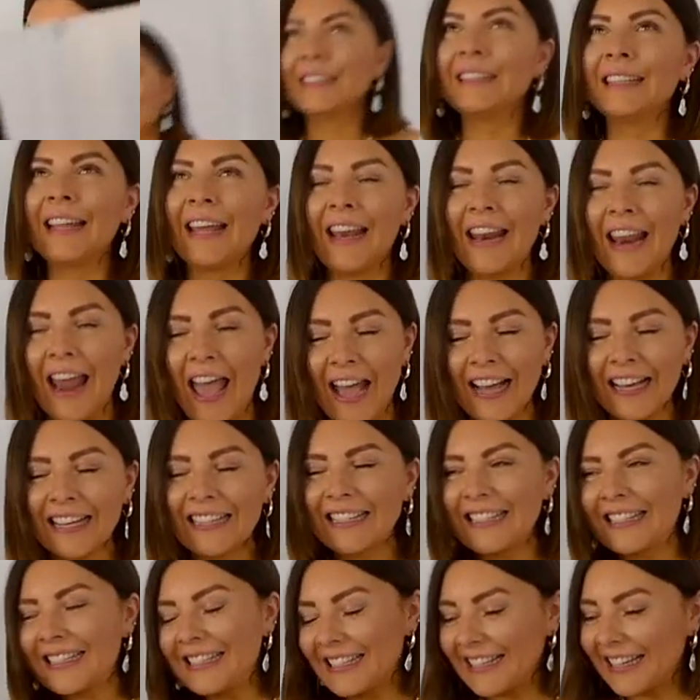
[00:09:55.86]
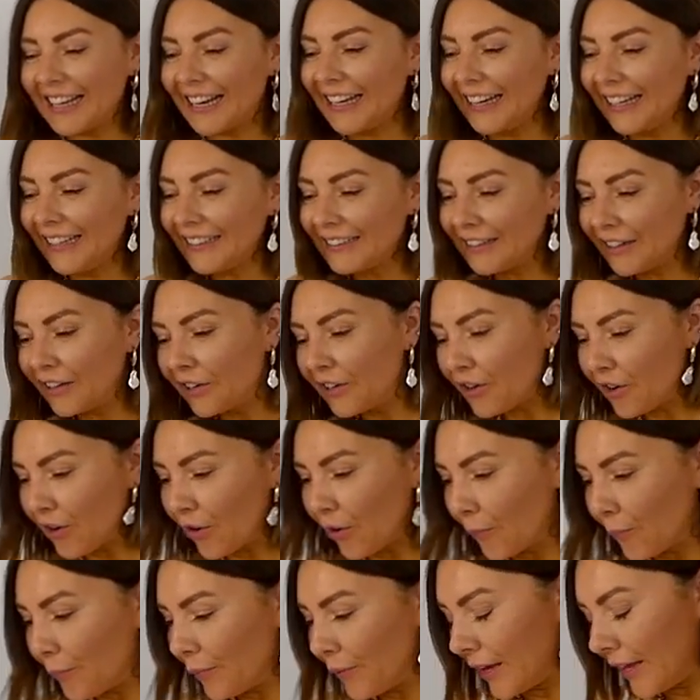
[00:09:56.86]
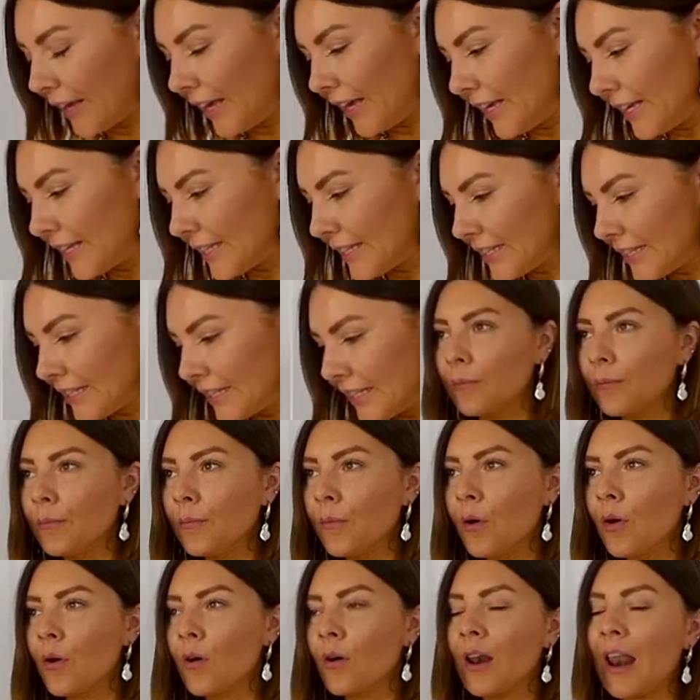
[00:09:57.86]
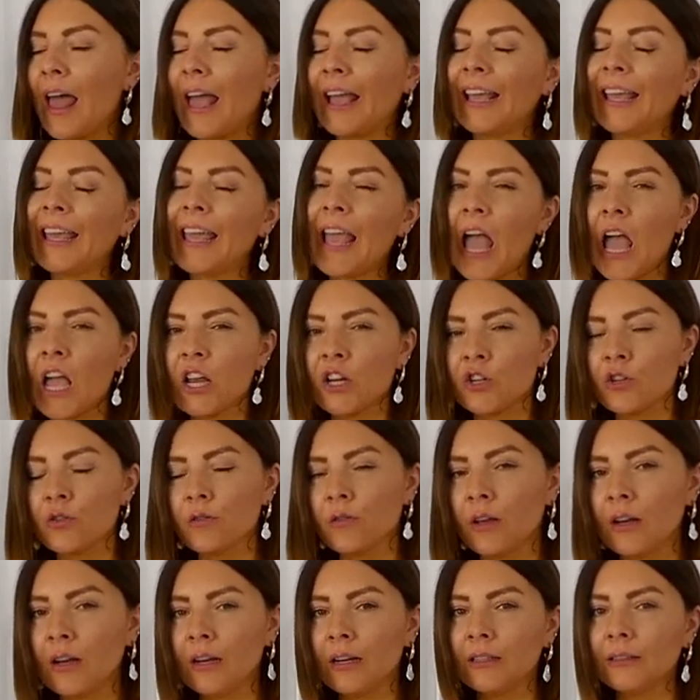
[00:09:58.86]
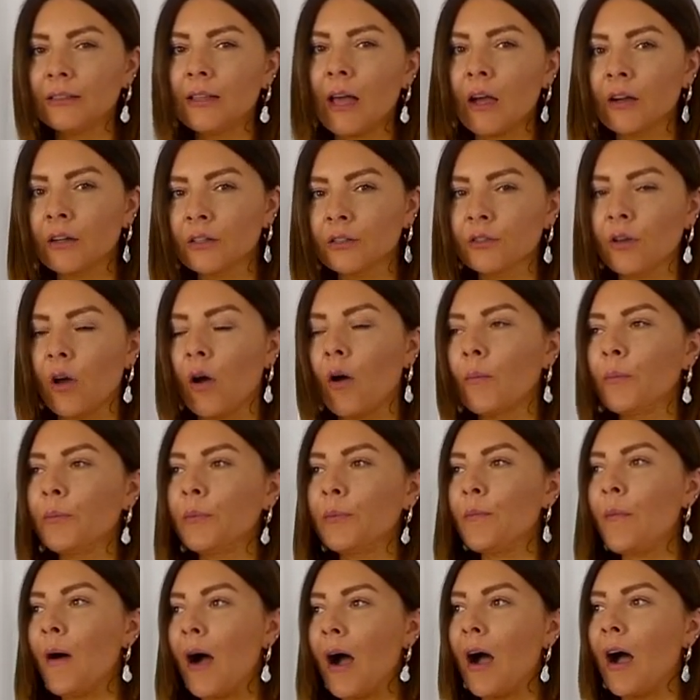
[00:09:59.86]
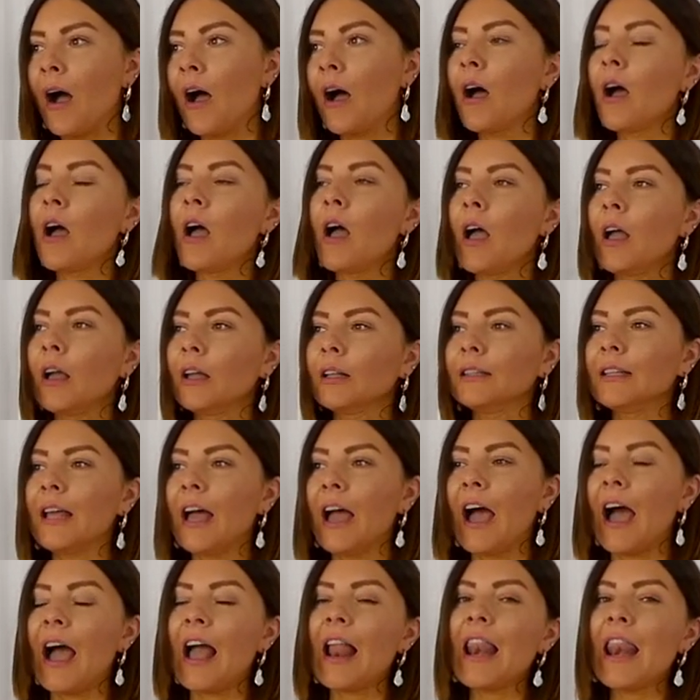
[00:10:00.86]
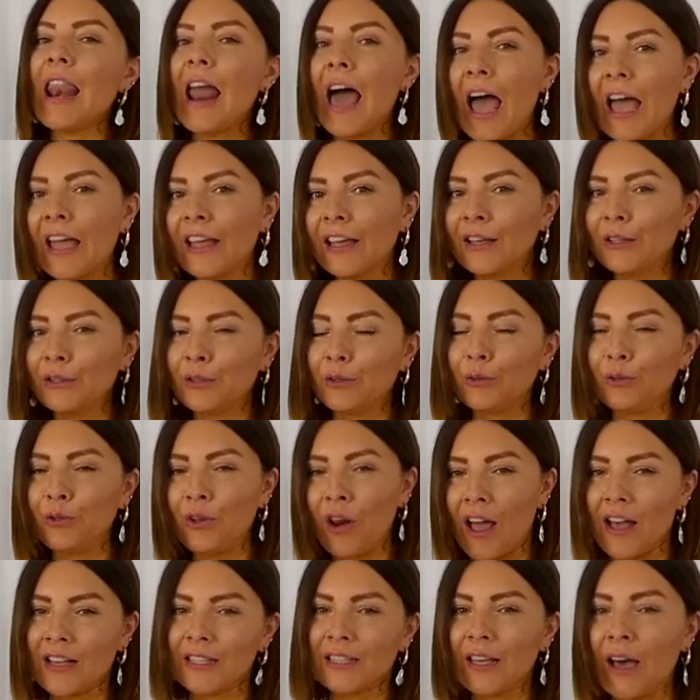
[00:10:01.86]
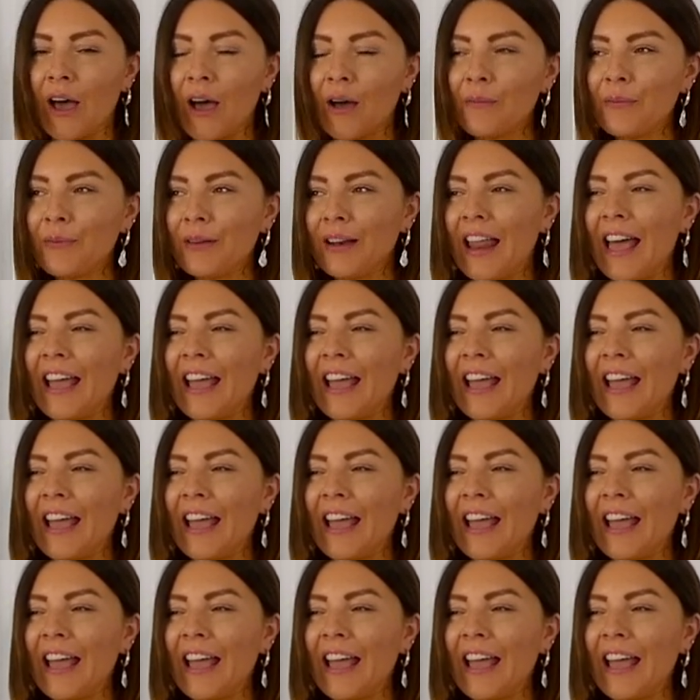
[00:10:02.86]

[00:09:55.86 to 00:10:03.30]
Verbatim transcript: the next little group is more like casual tank top, but that I like to dress up.